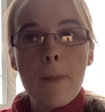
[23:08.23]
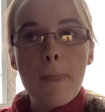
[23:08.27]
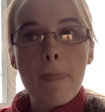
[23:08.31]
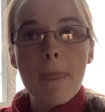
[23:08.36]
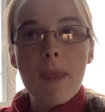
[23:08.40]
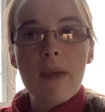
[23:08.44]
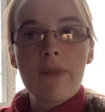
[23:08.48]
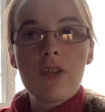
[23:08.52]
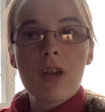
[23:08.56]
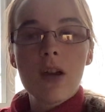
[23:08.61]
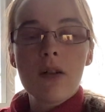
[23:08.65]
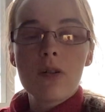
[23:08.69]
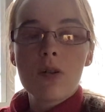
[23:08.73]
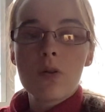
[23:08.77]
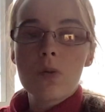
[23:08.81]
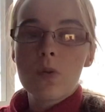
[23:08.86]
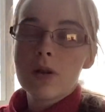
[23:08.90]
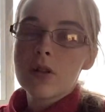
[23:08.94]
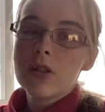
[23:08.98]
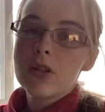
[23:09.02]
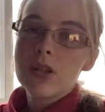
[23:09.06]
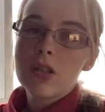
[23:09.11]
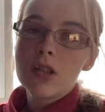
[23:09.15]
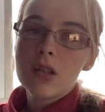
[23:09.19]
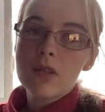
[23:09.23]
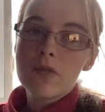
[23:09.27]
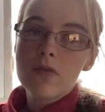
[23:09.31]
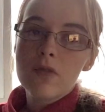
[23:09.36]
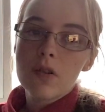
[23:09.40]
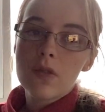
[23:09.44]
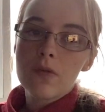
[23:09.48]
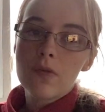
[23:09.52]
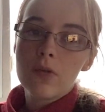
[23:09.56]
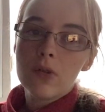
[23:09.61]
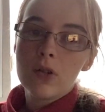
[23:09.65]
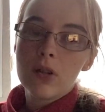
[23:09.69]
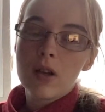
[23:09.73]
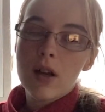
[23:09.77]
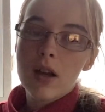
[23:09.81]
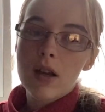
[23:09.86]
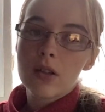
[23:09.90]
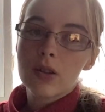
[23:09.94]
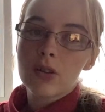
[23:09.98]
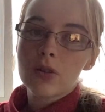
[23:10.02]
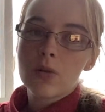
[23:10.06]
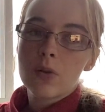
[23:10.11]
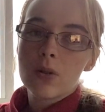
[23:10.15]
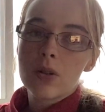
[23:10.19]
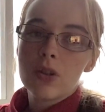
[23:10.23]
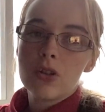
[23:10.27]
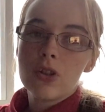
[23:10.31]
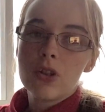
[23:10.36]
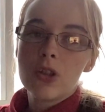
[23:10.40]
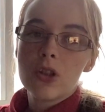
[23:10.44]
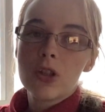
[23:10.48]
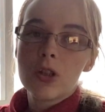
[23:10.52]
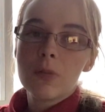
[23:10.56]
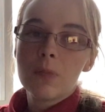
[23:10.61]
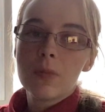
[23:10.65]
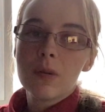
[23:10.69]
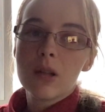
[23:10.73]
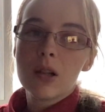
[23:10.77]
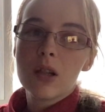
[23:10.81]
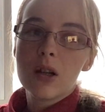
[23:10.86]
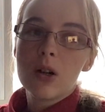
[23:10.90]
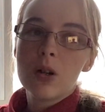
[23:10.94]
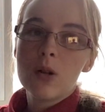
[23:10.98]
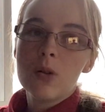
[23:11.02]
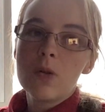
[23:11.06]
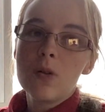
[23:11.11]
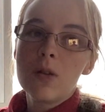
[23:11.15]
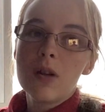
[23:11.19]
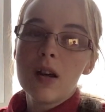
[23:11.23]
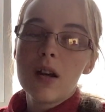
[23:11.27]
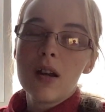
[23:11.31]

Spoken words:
If you have questions, feel free to ask questions below.